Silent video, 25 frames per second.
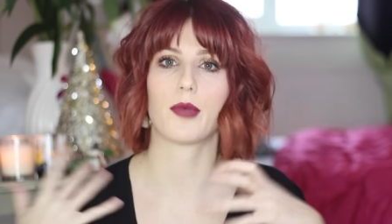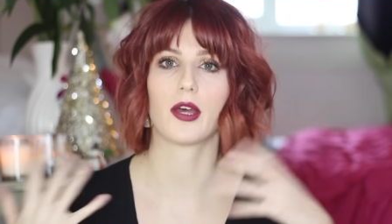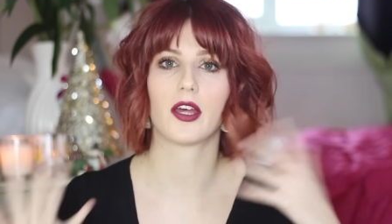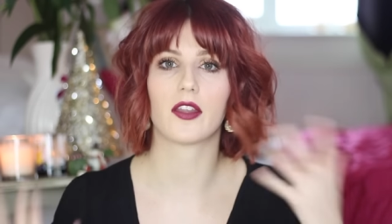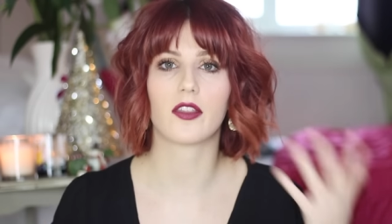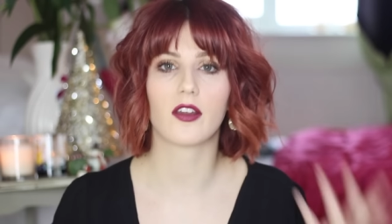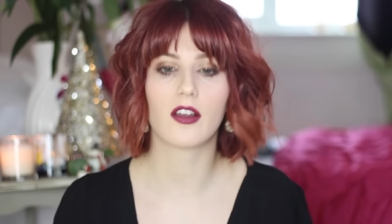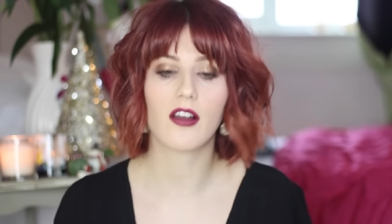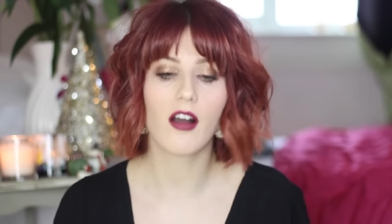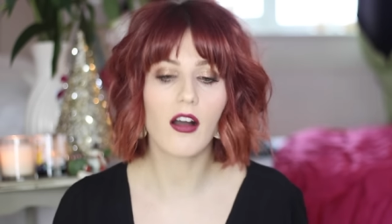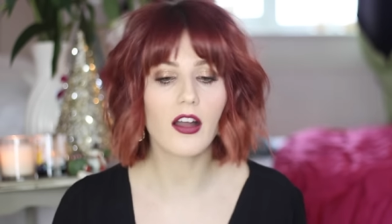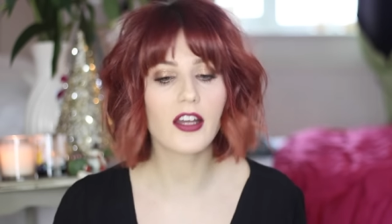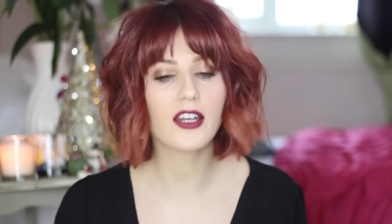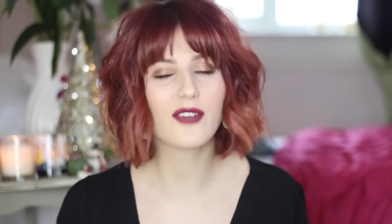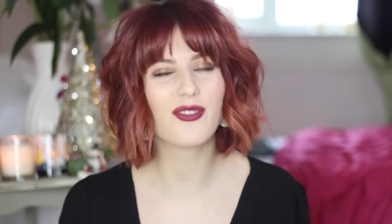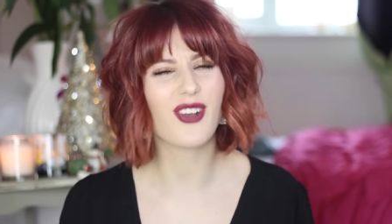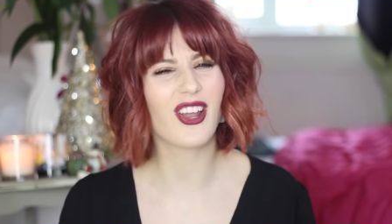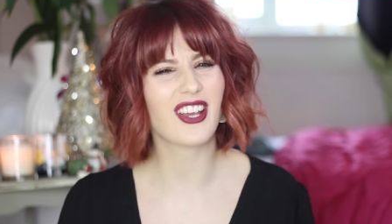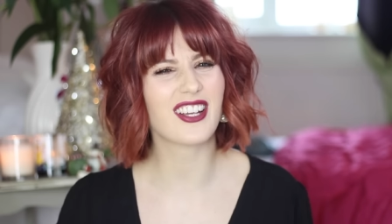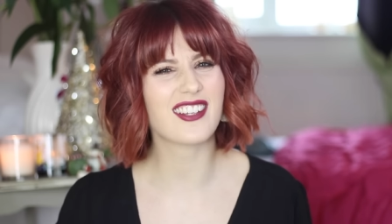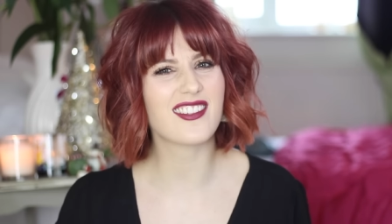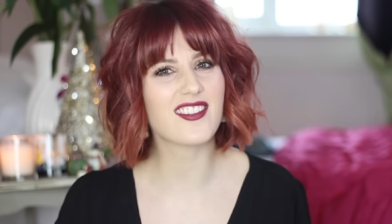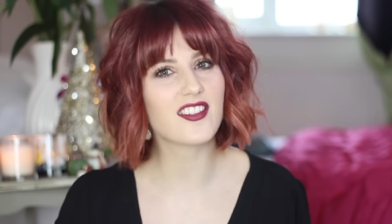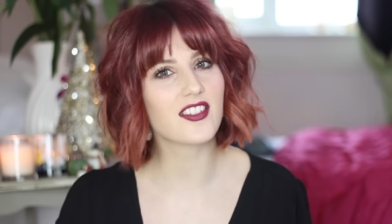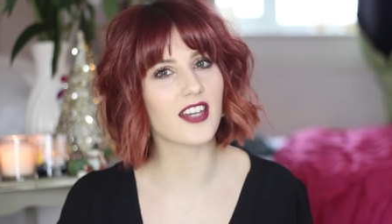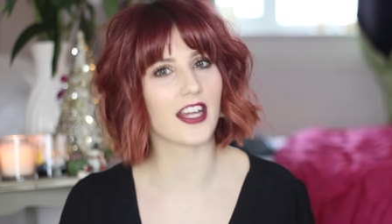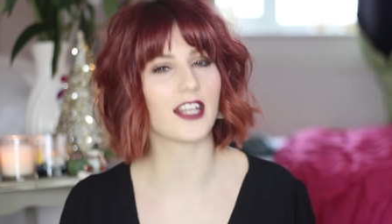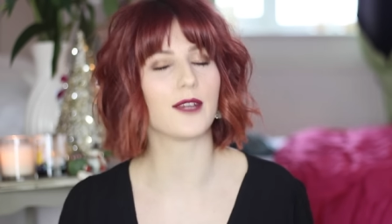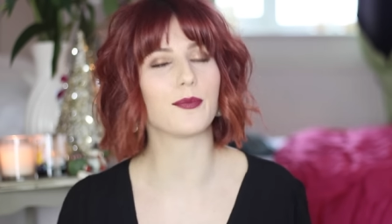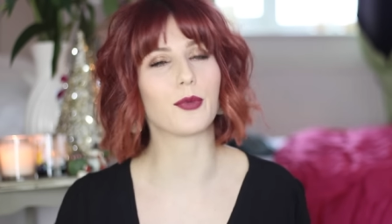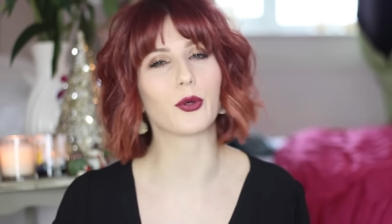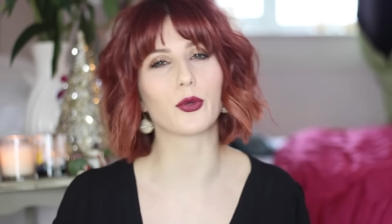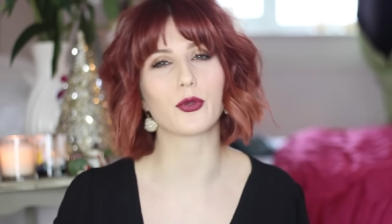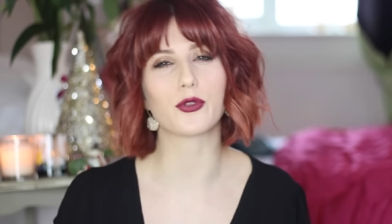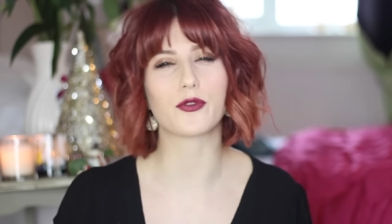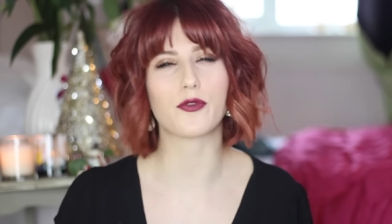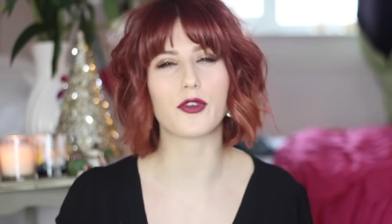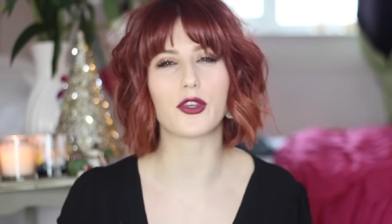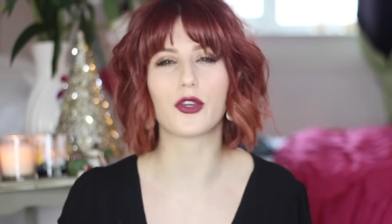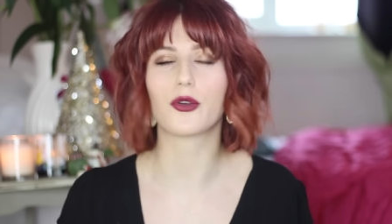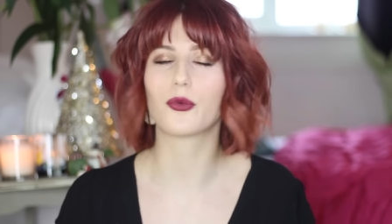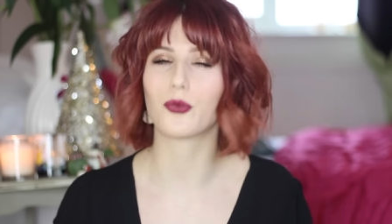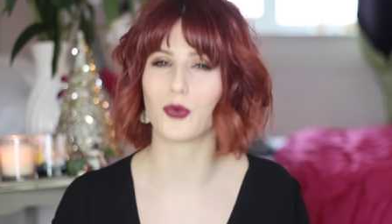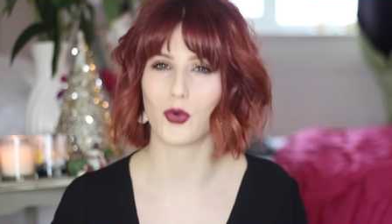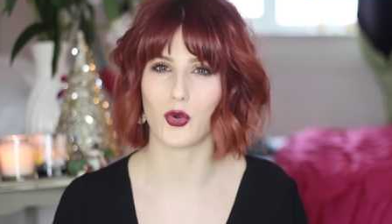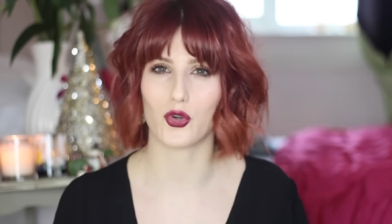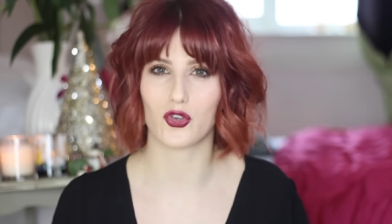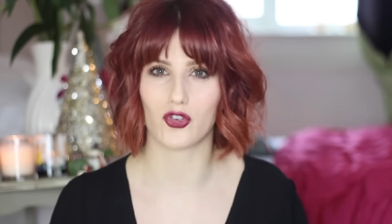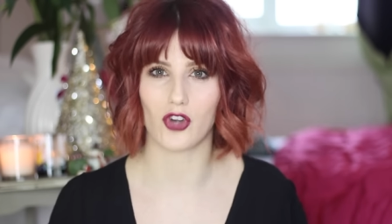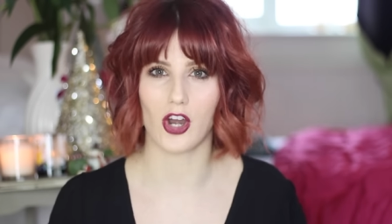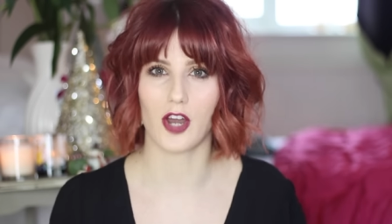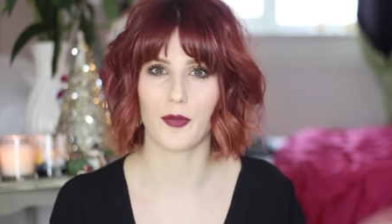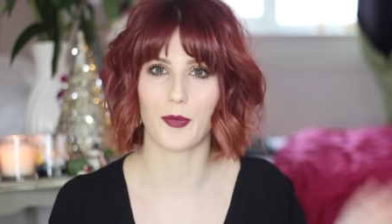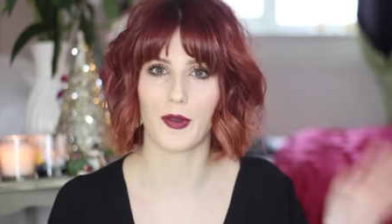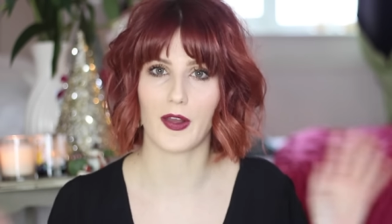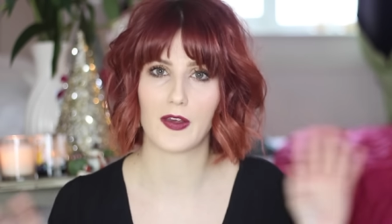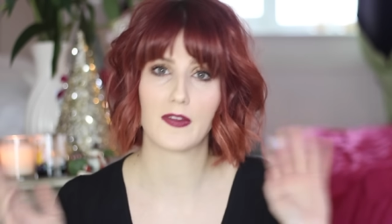but they're kind of like staples for your wardrobe,